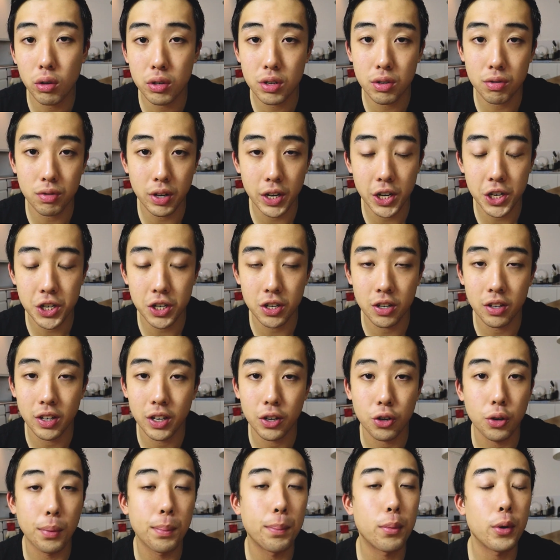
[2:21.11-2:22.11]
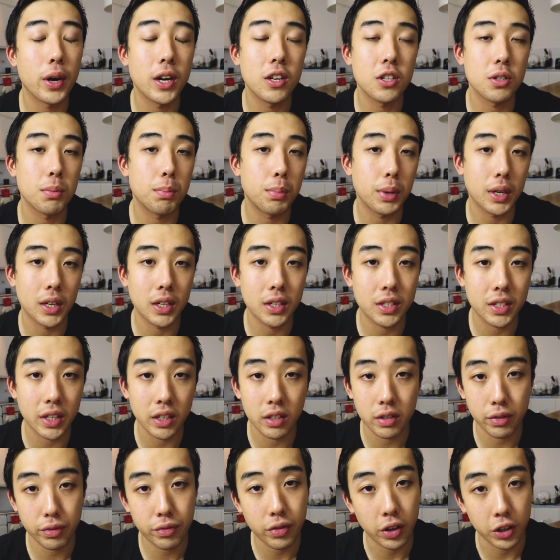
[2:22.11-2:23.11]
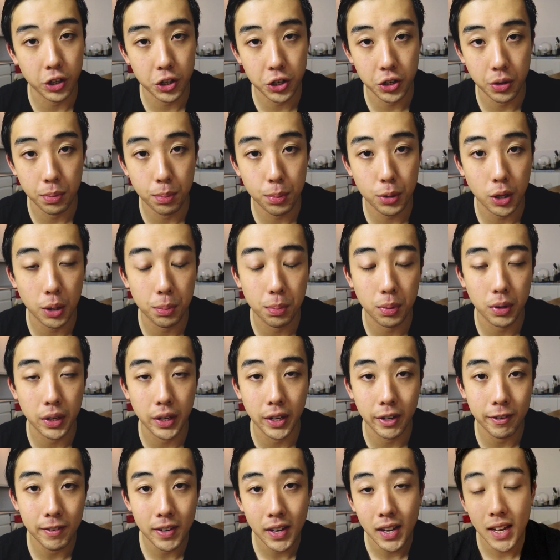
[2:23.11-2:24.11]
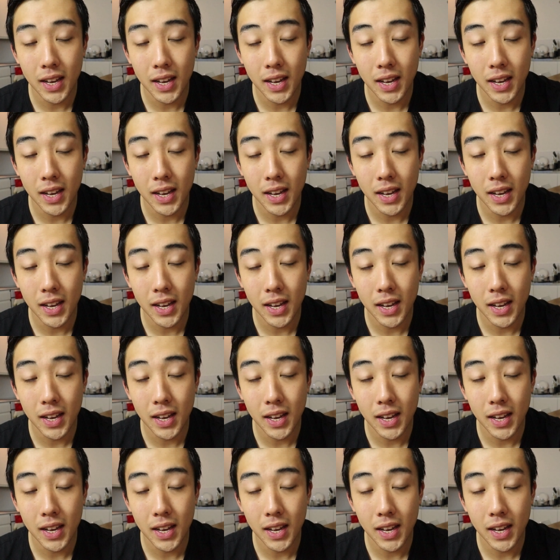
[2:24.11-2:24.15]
alteration in your brain's ability to function properly.